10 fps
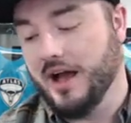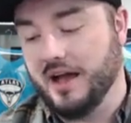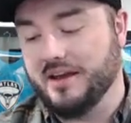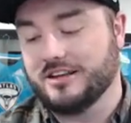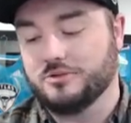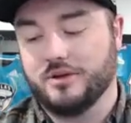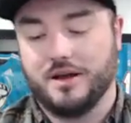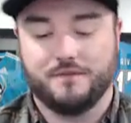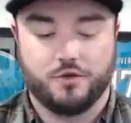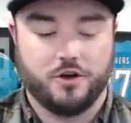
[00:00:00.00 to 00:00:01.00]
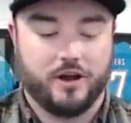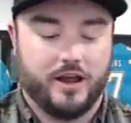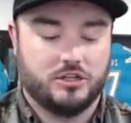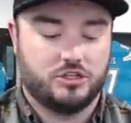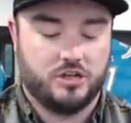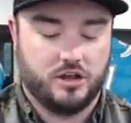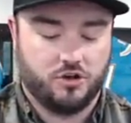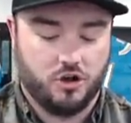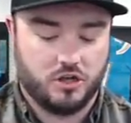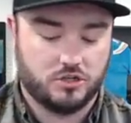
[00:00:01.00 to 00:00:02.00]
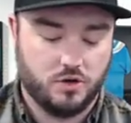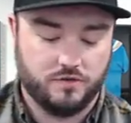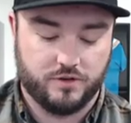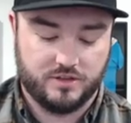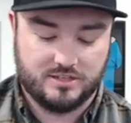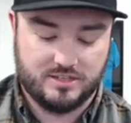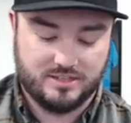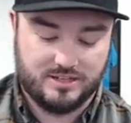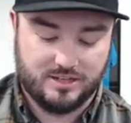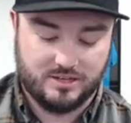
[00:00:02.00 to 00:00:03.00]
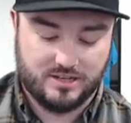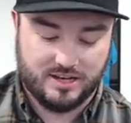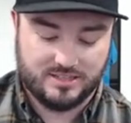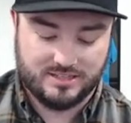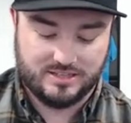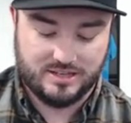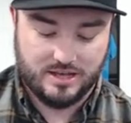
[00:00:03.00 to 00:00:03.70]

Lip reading: Next one up for our HGA crossover. This is a Dylan Cozens.